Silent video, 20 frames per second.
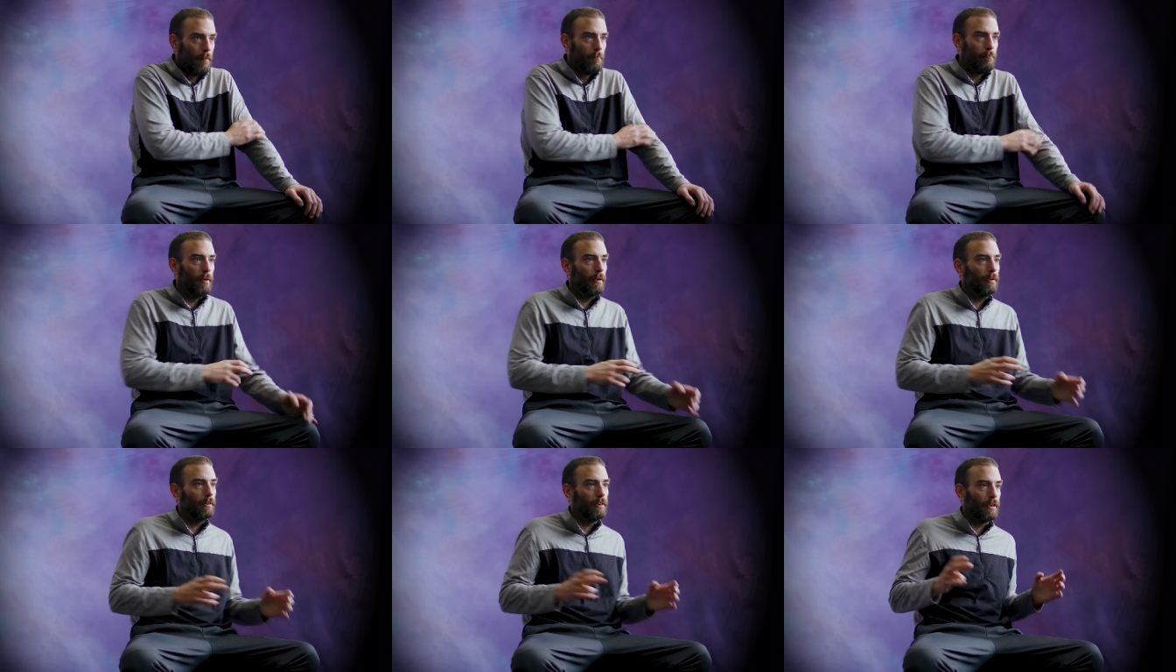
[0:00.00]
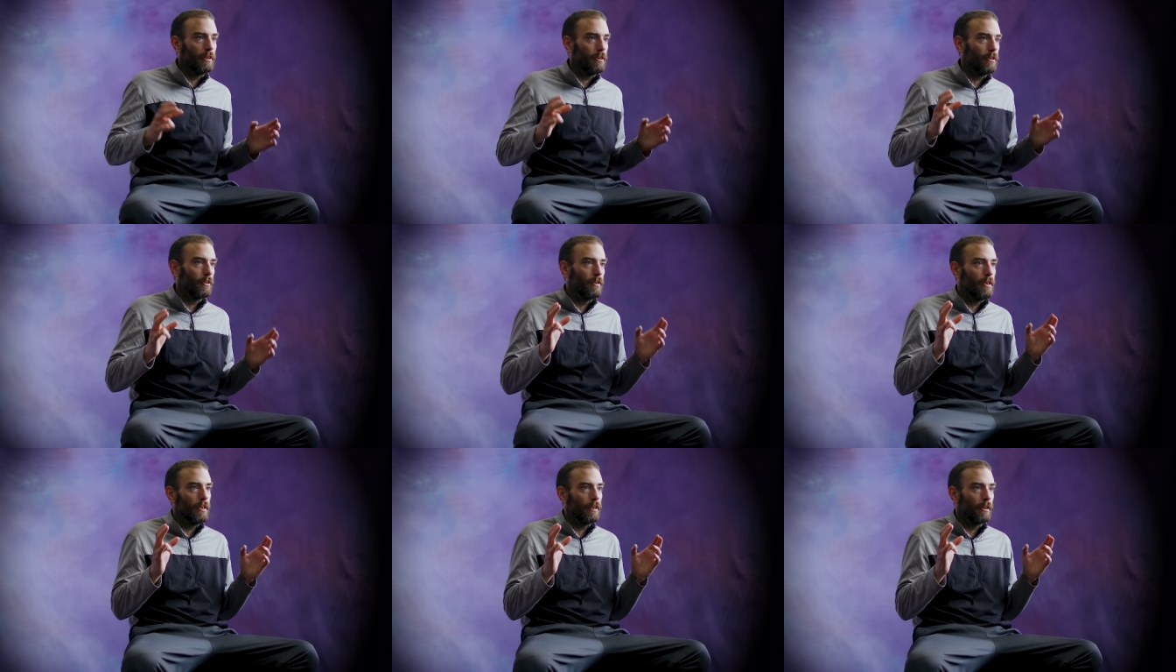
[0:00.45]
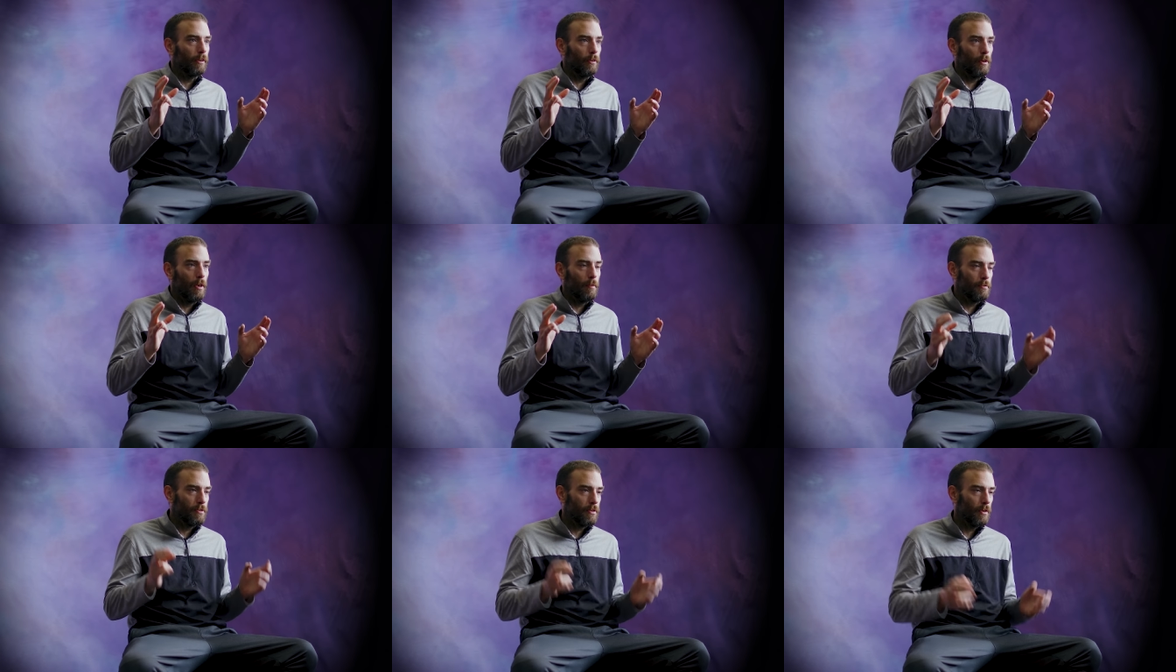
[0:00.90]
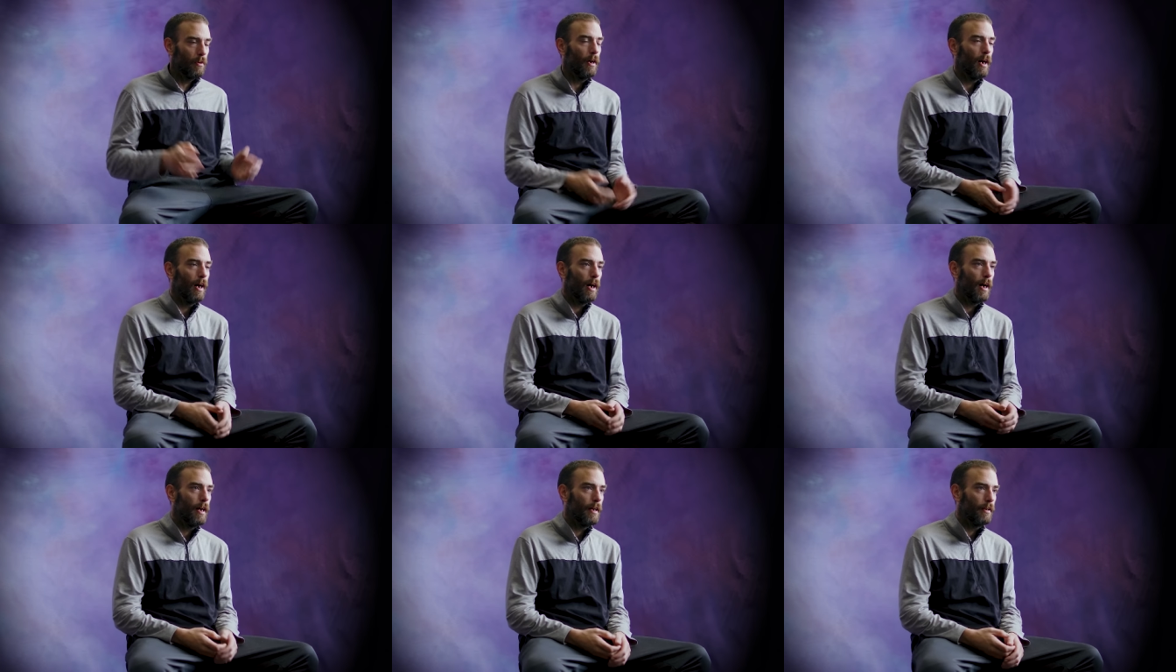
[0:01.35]
building your ego up so
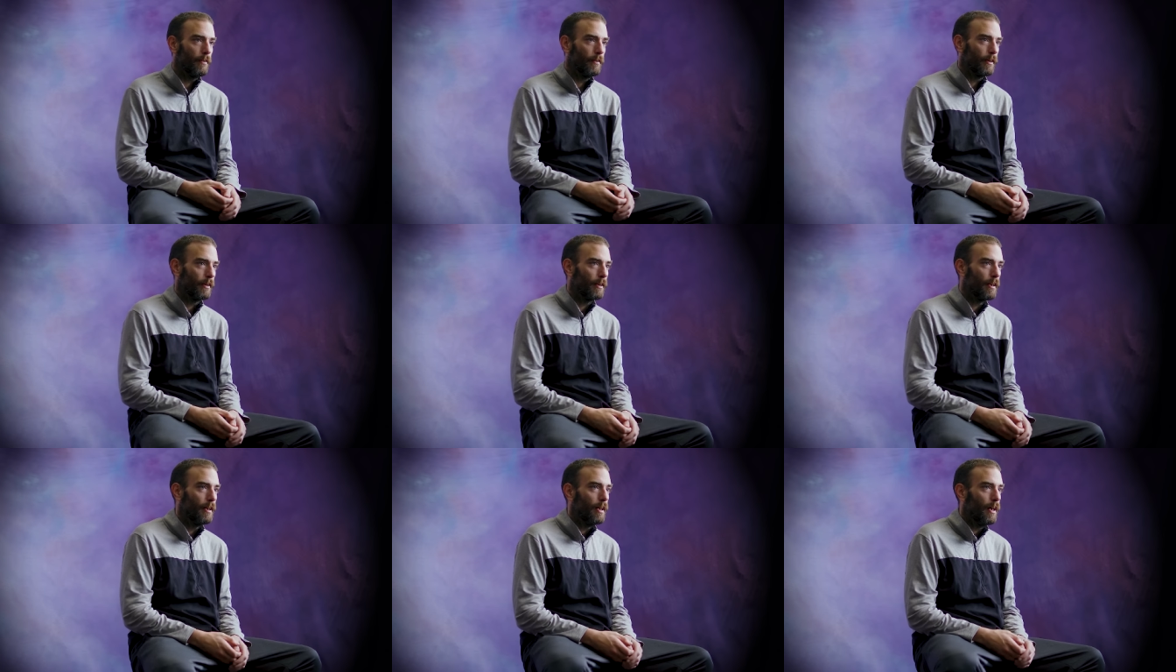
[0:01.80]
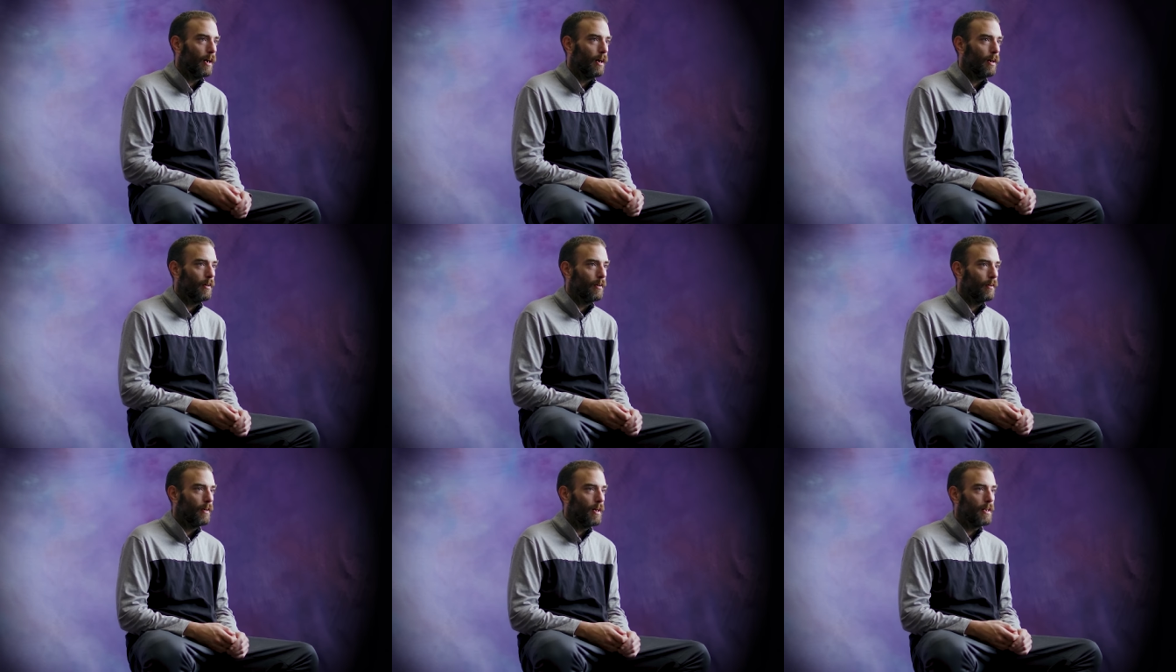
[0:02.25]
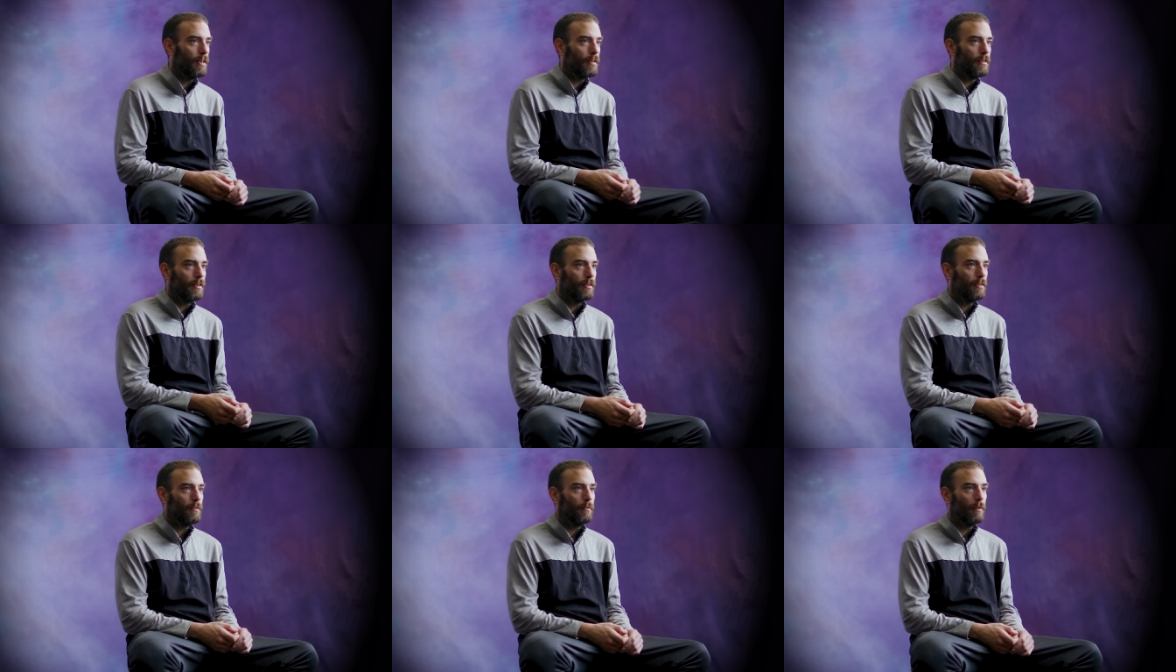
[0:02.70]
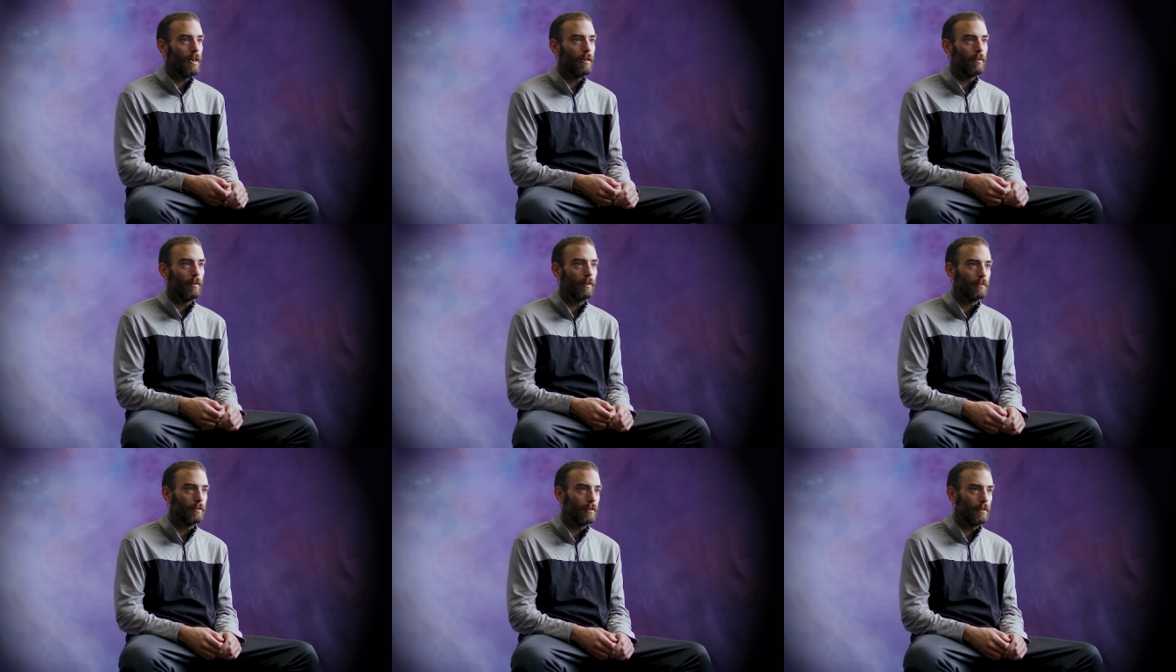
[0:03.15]
high and like, oh, anything you want,
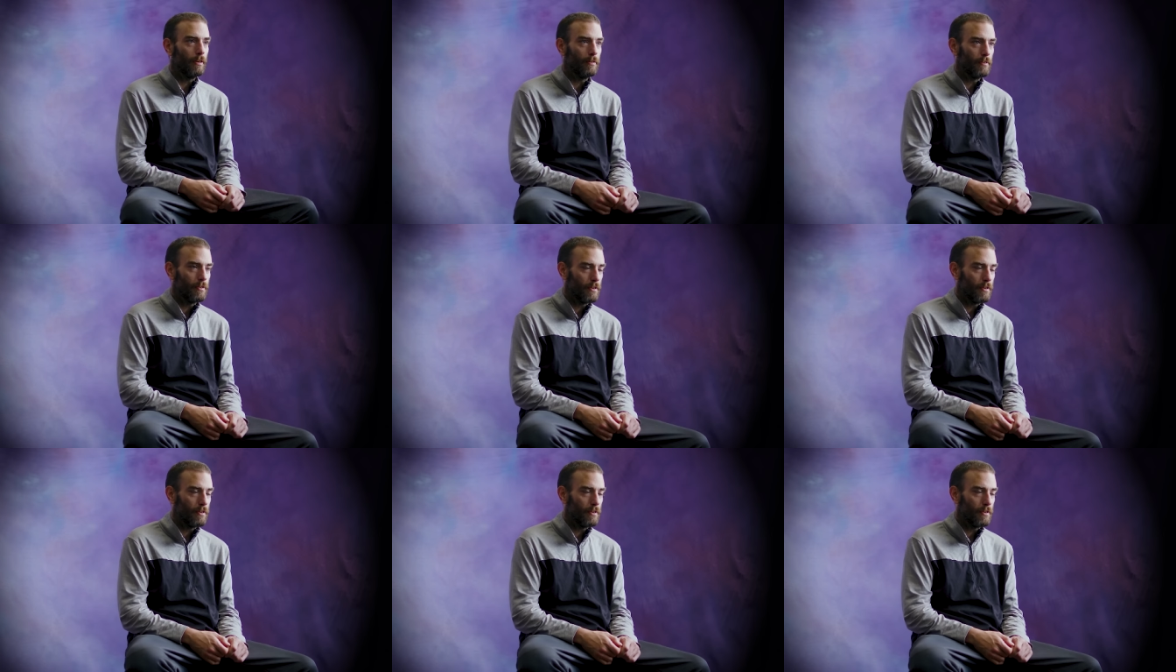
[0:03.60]
I'll do.